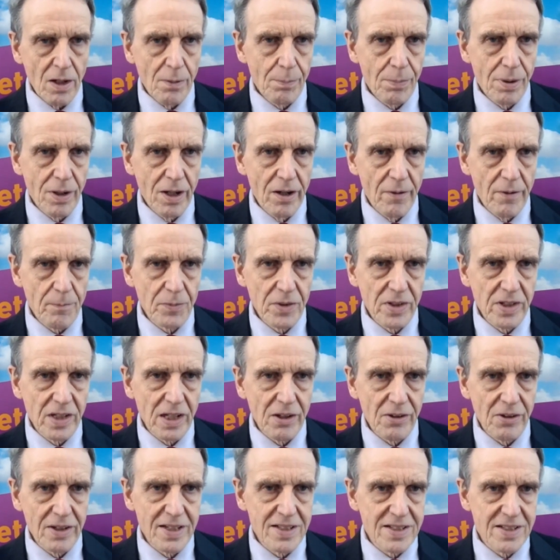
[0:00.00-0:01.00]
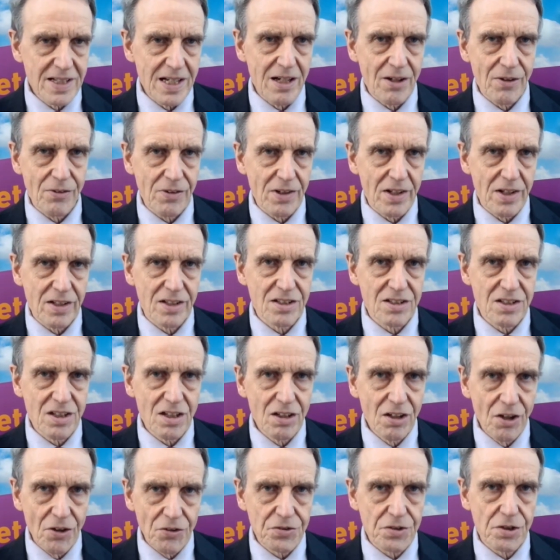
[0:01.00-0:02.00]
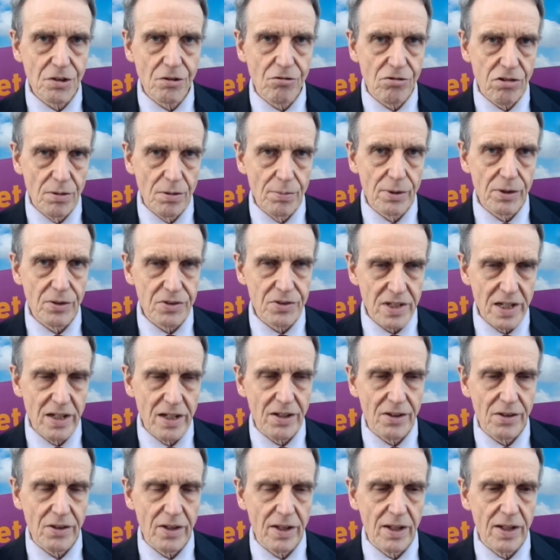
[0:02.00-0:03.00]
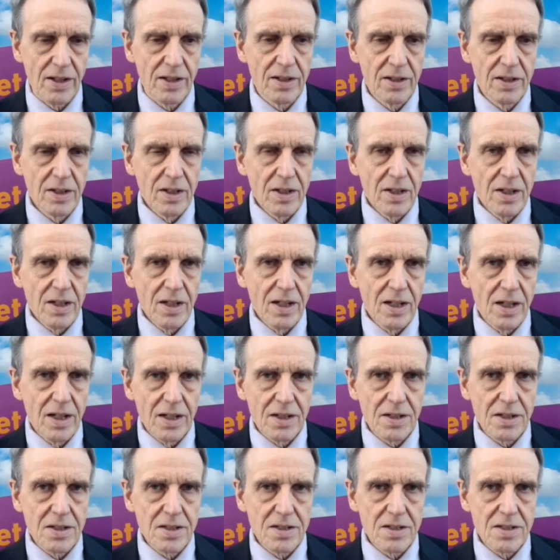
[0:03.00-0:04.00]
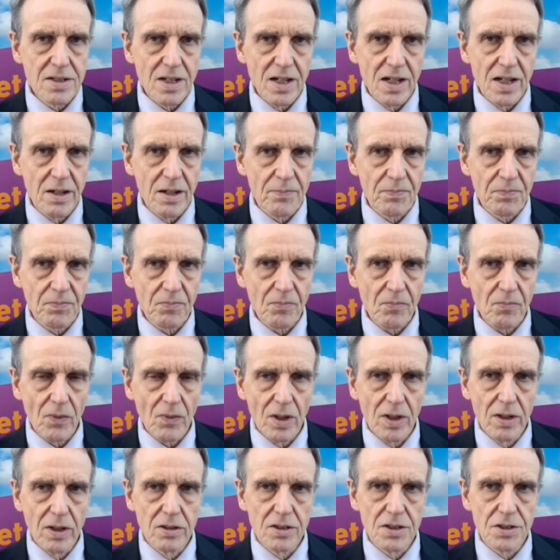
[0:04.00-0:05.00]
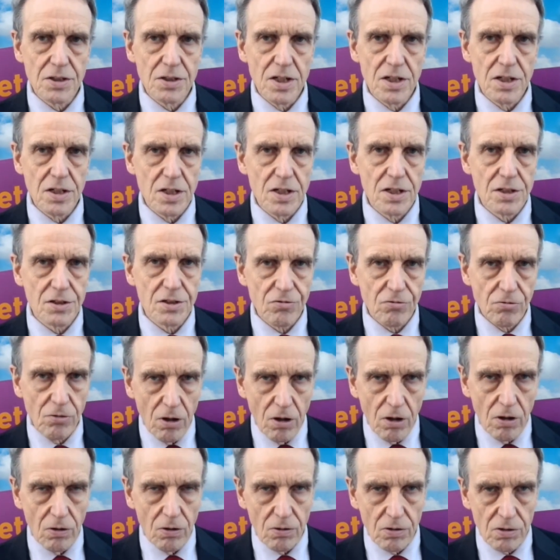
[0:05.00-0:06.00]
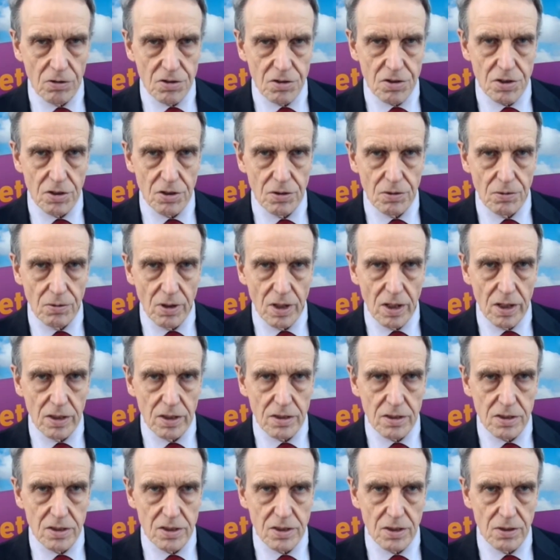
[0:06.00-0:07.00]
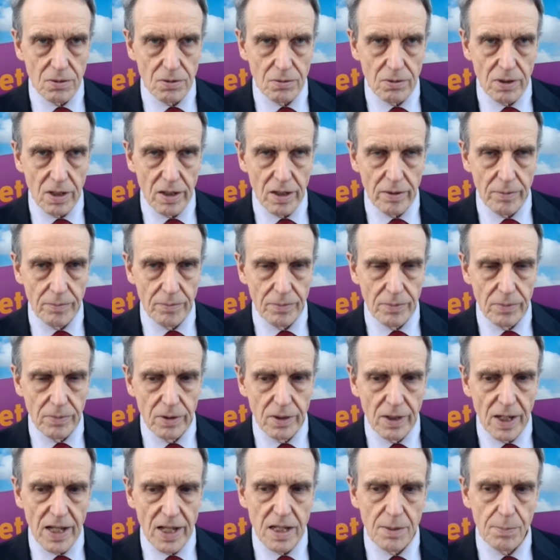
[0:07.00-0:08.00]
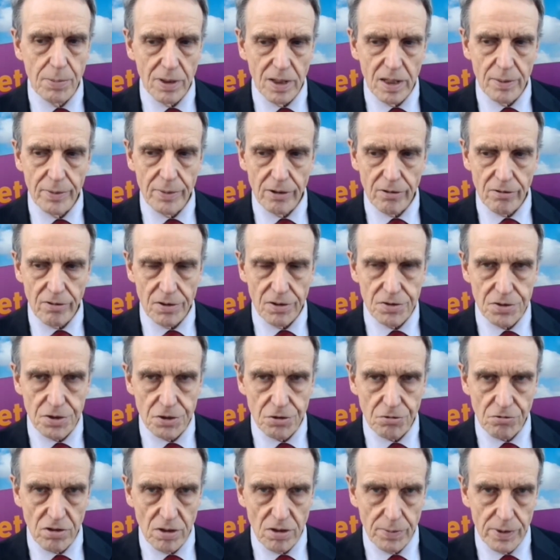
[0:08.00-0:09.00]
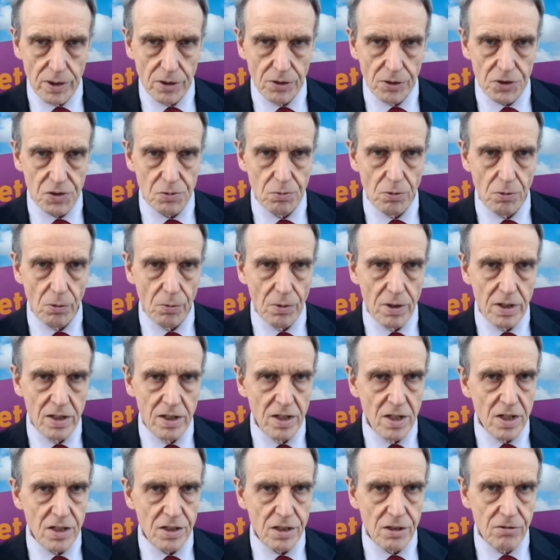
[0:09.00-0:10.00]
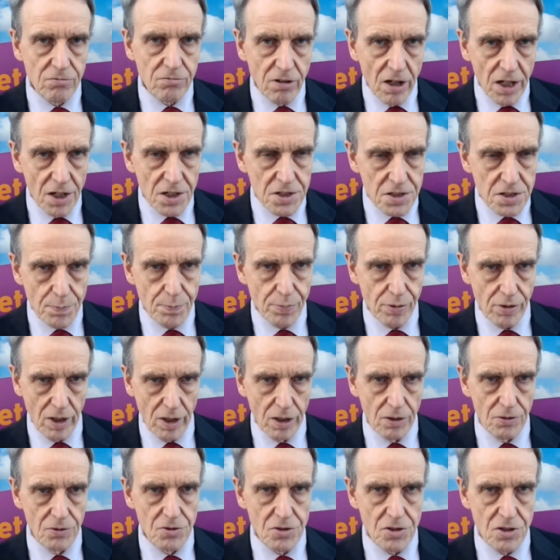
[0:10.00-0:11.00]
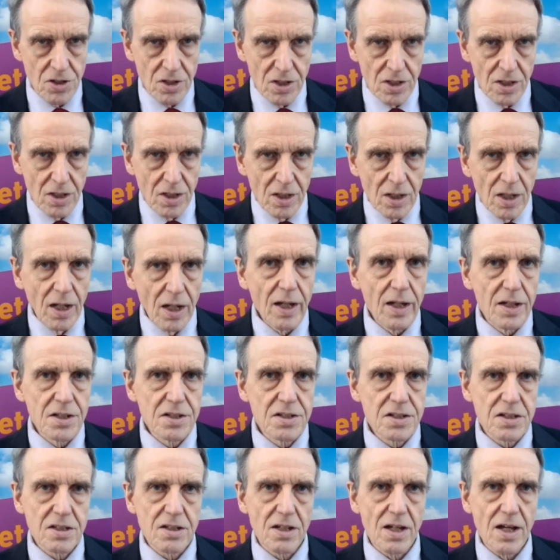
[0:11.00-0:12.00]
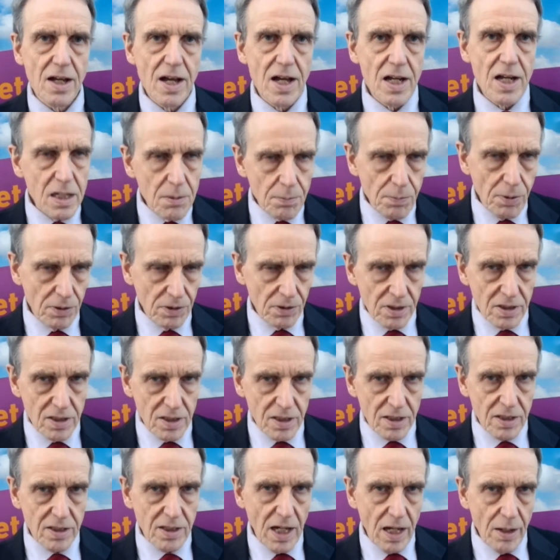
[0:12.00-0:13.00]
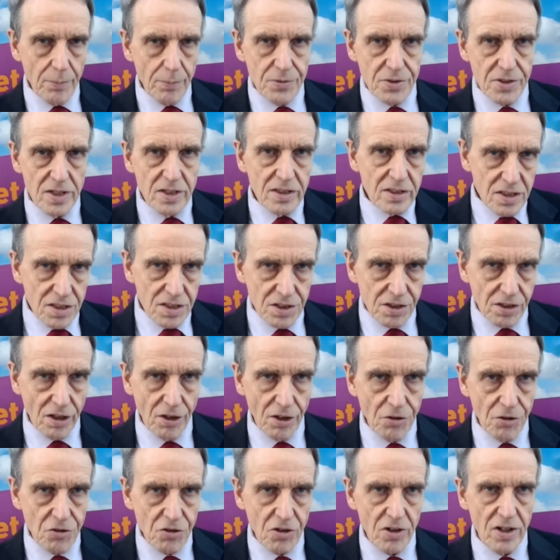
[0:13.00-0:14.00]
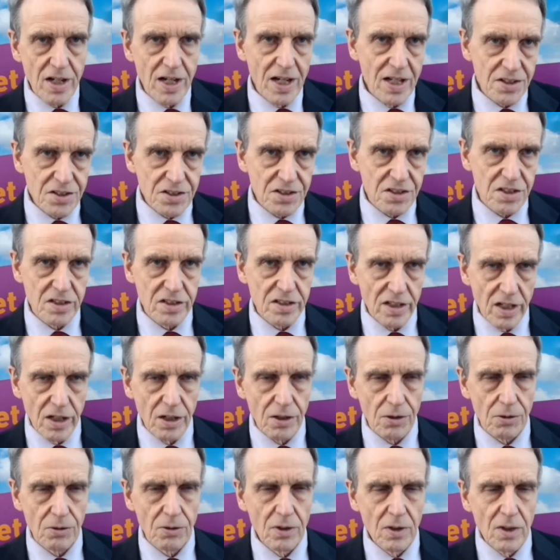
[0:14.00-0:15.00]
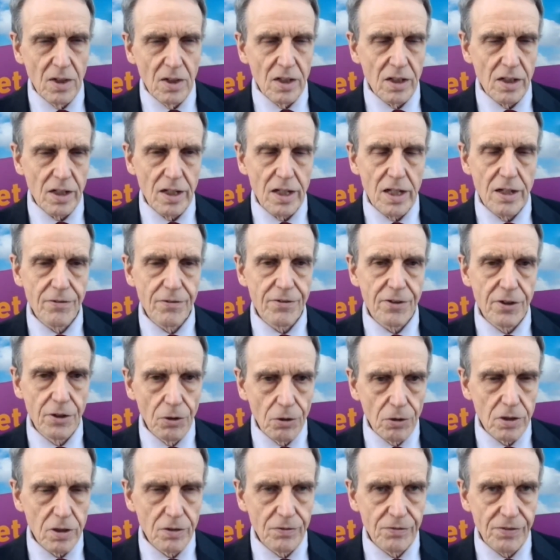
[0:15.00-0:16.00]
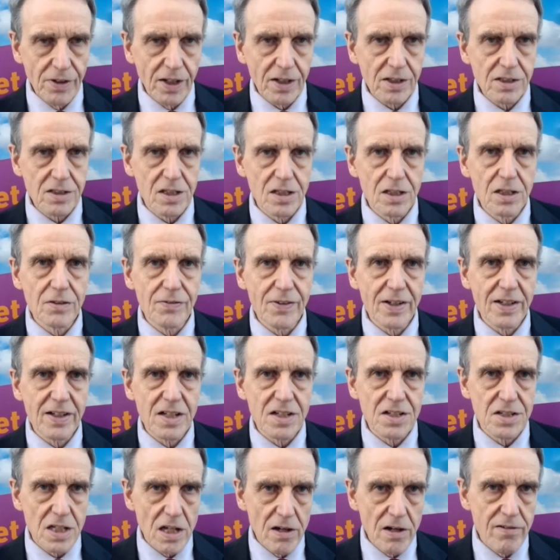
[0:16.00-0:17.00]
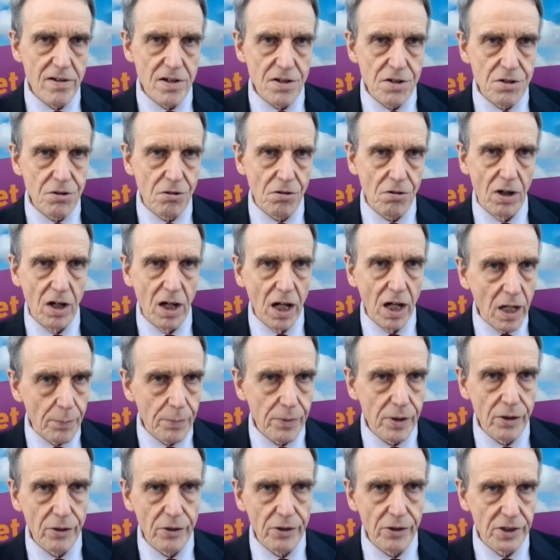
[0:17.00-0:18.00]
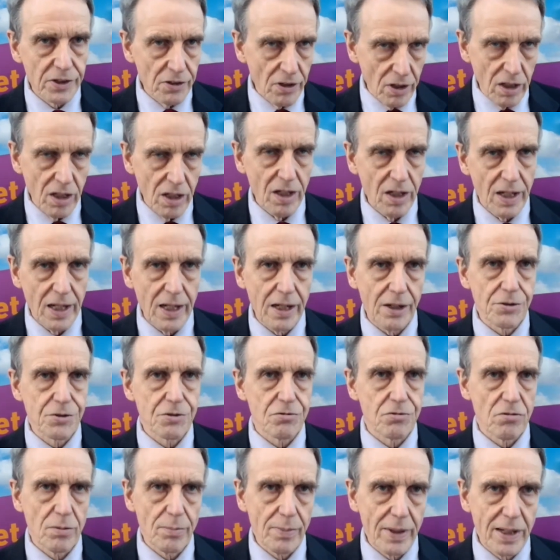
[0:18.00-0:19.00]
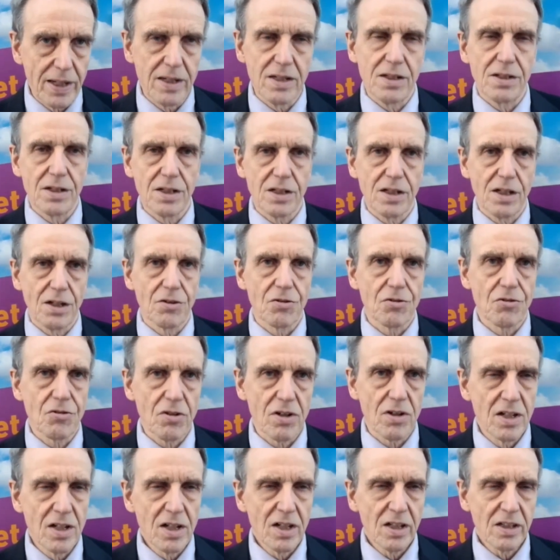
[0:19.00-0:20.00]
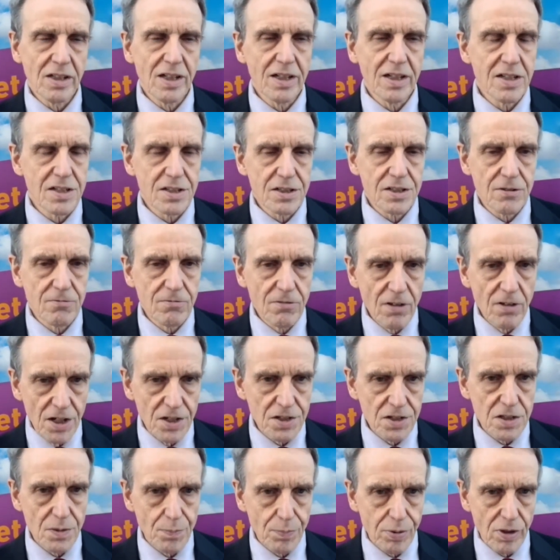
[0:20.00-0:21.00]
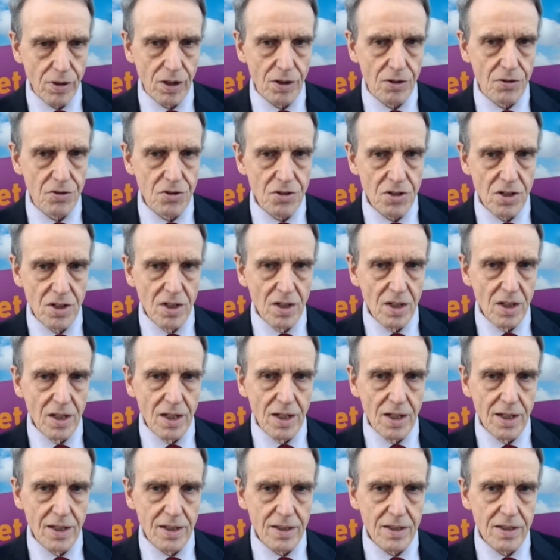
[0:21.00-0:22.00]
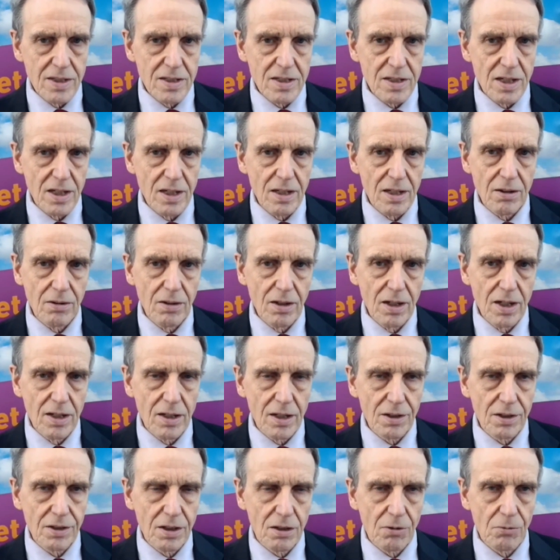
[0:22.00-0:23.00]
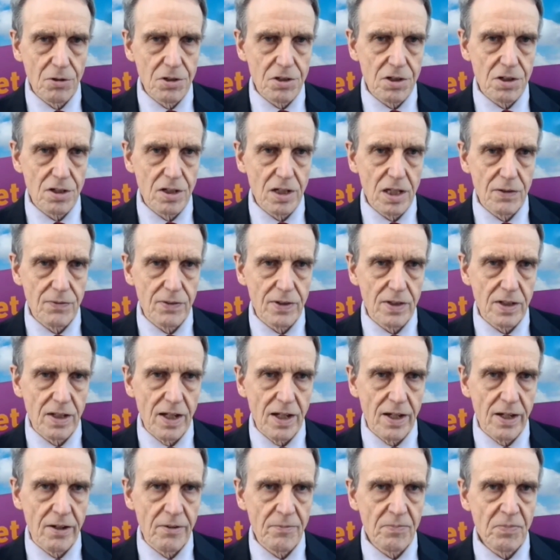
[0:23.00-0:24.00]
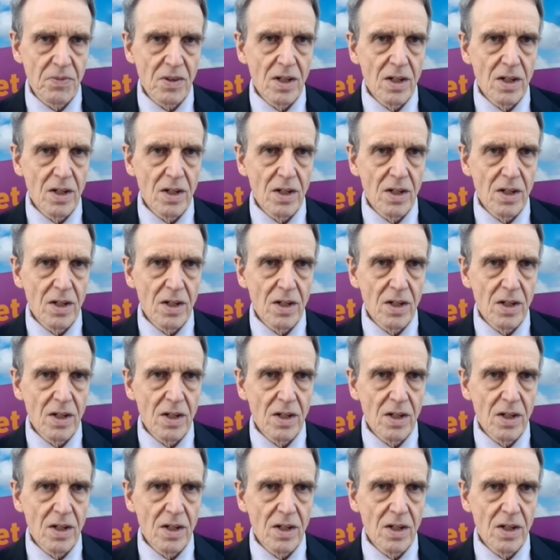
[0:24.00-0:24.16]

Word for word: But, you know, it's out there. There's a lot of criminals out there. And um, it, it, it's wrong to uh, to um, label immigrants as criminals. What we the right approach is to anybody that comes in this country has to know that if you're convicted of any serious crime, you're not allowed to remain in the country. That is the right approach. And, uh, and I think we should leave it there.